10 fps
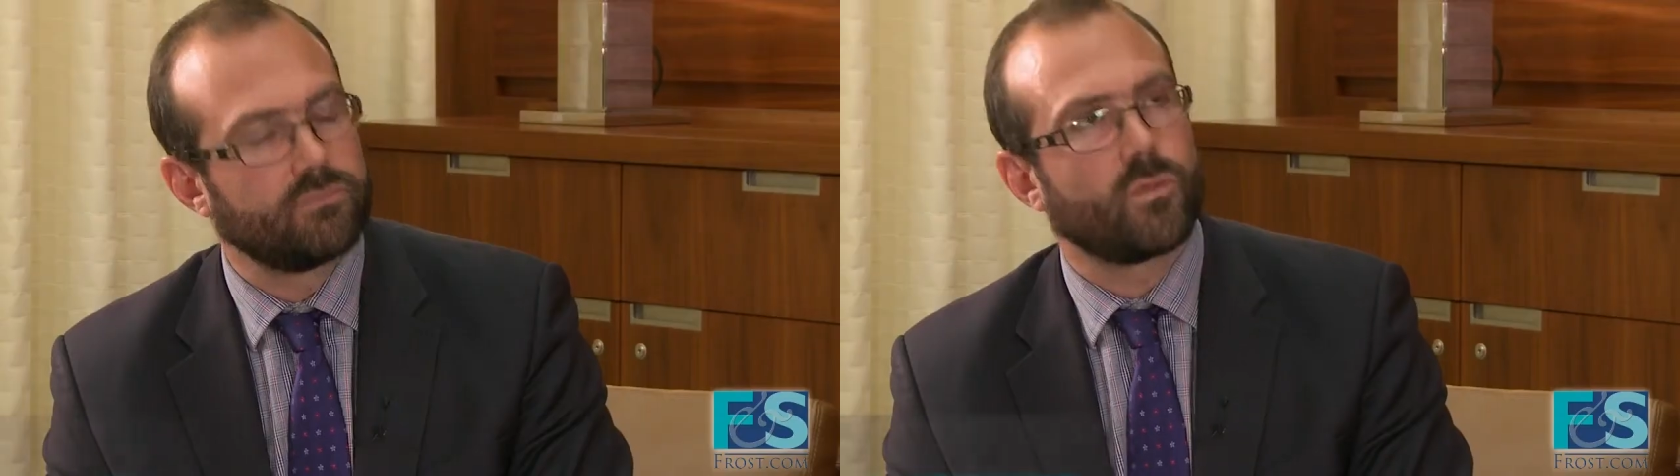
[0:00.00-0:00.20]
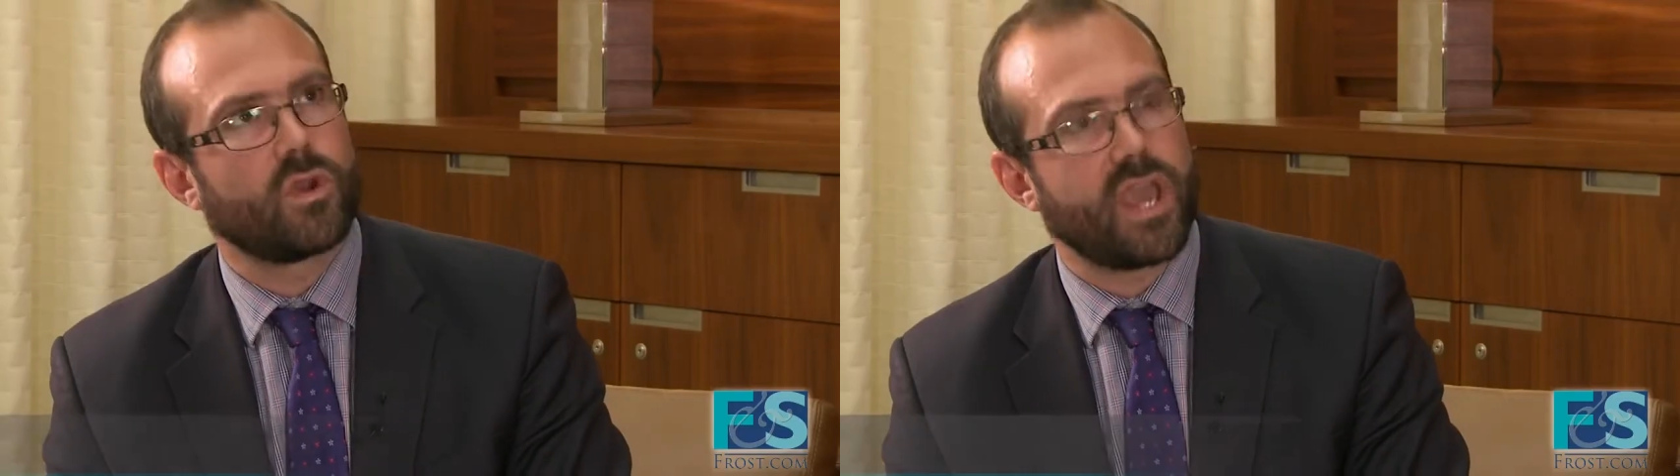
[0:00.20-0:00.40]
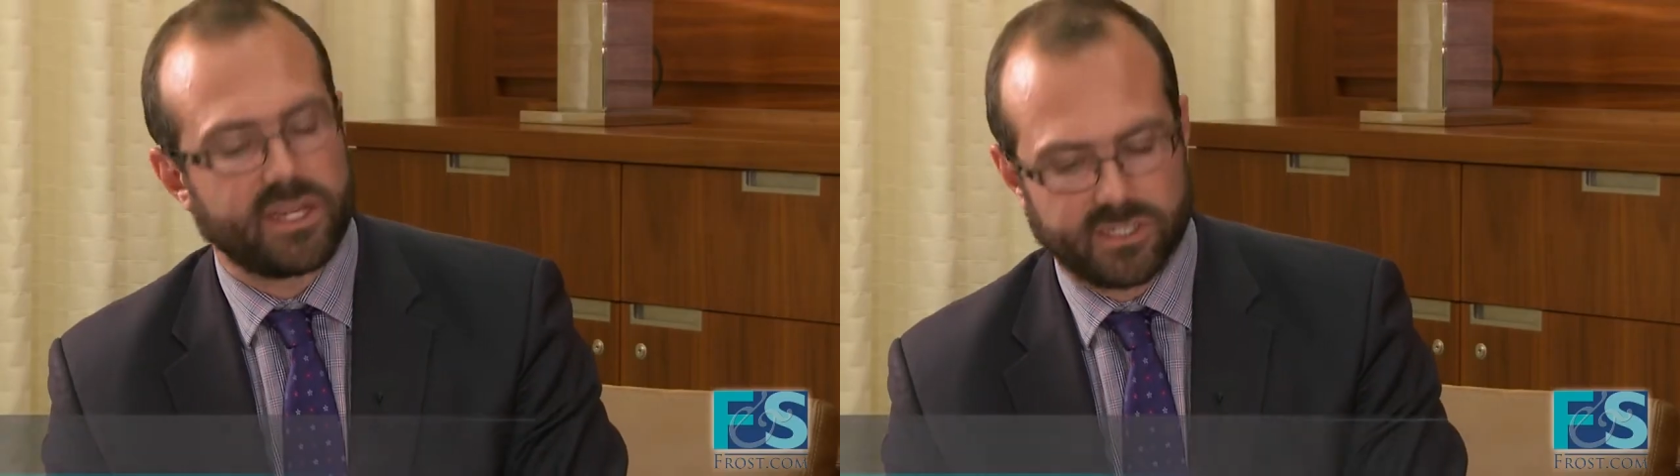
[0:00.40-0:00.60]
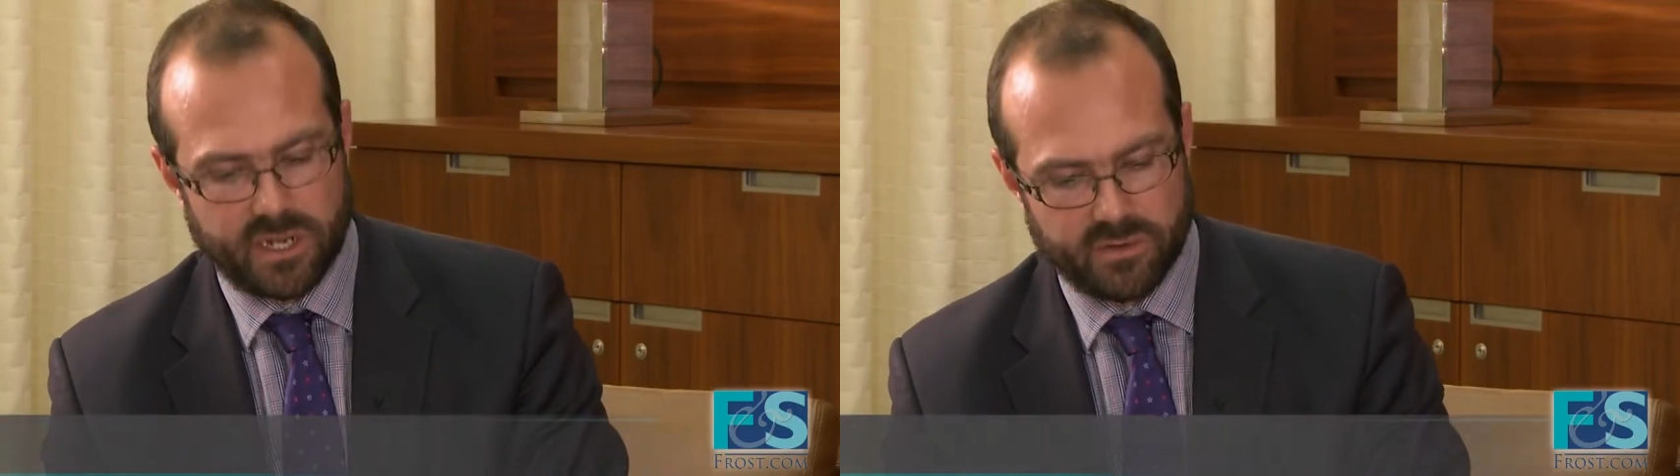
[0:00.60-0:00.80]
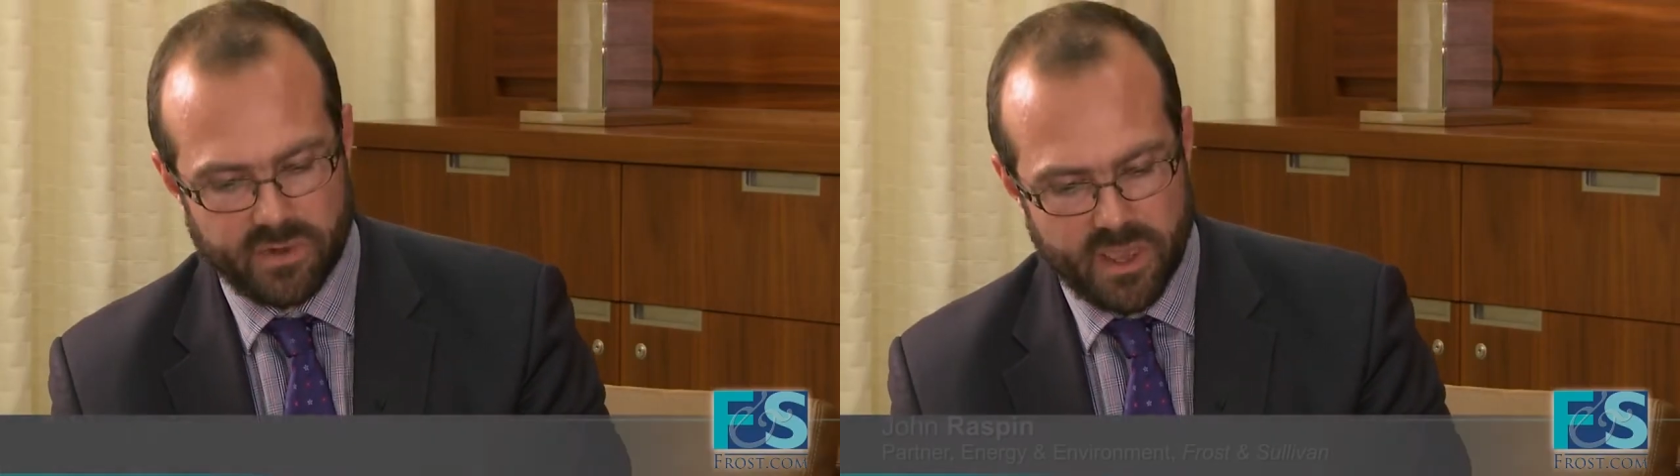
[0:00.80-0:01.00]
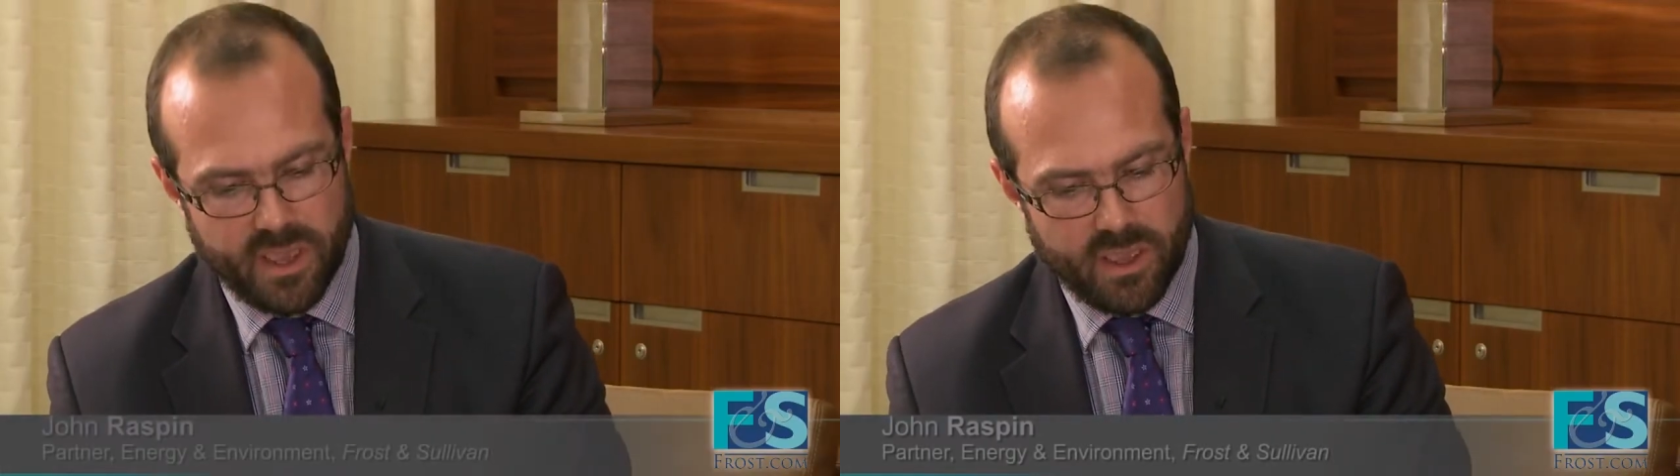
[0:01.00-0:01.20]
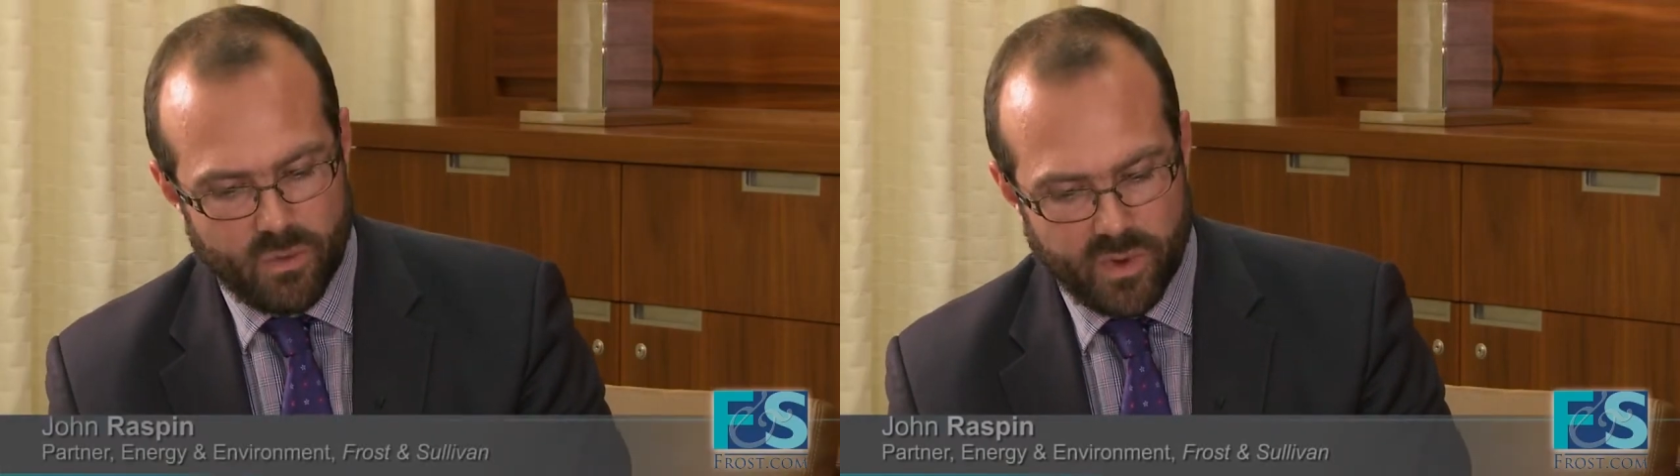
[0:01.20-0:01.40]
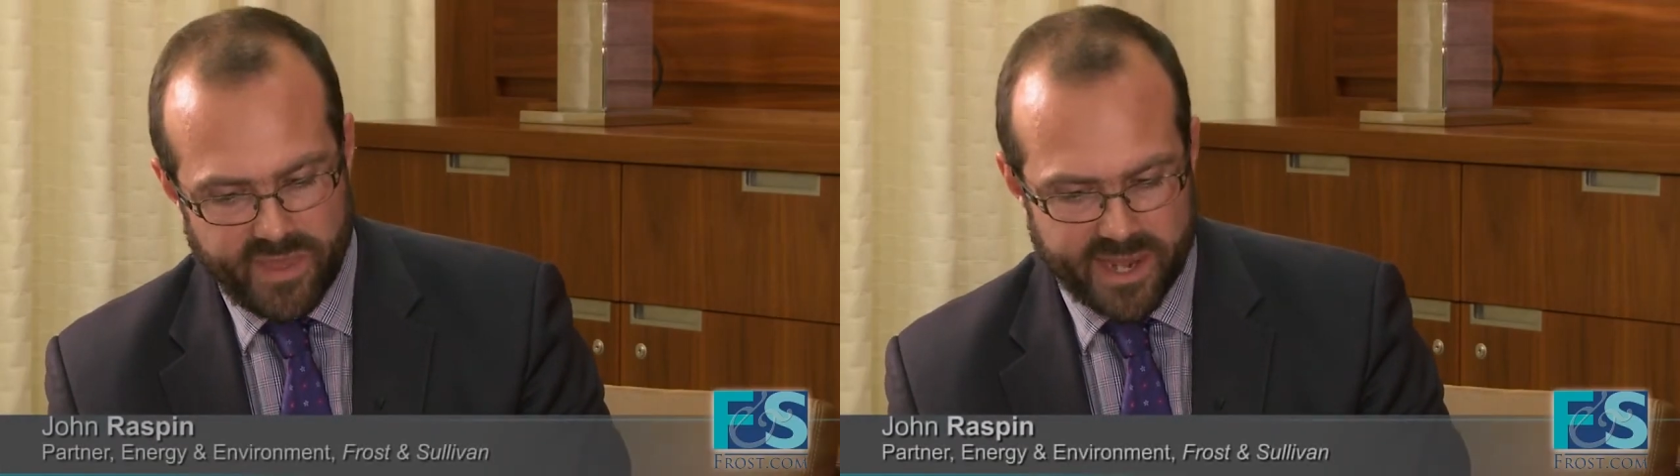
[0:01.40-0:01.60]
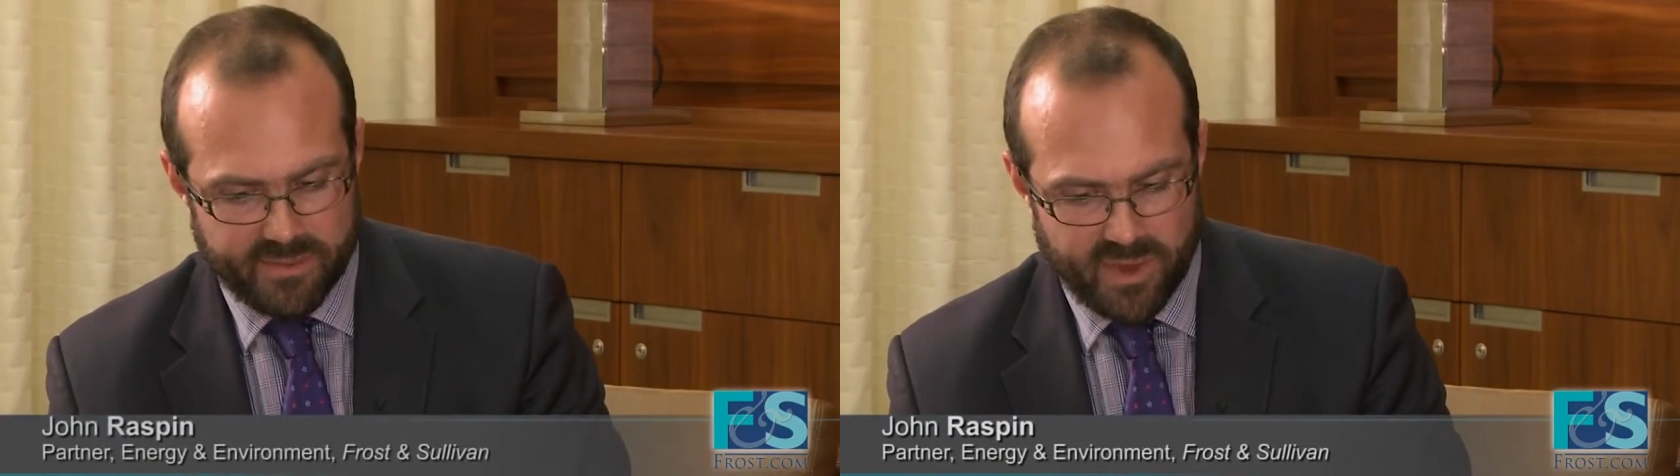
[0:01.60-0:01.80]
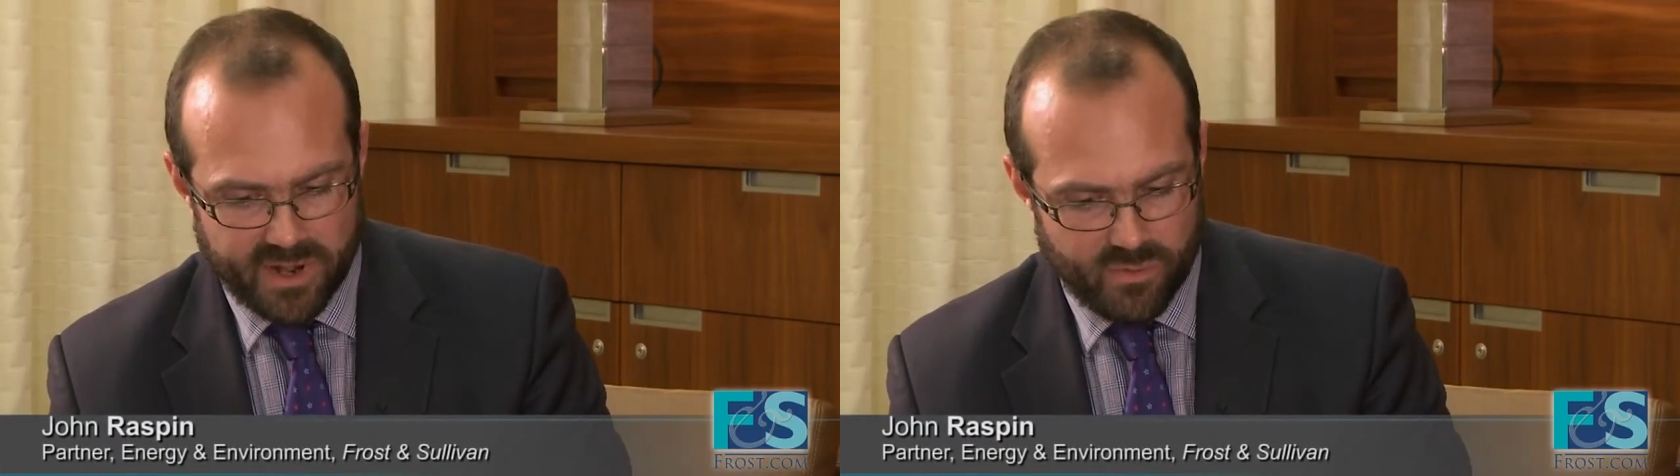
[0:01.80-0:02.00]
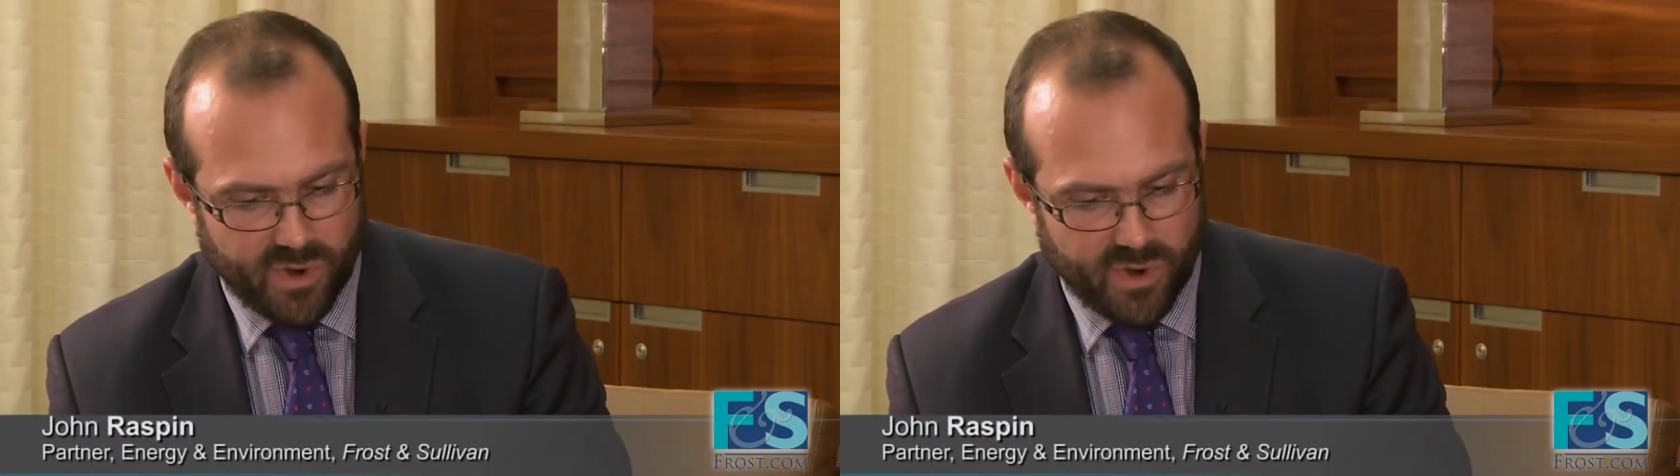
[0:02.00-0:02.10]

Okay, so with that in mind,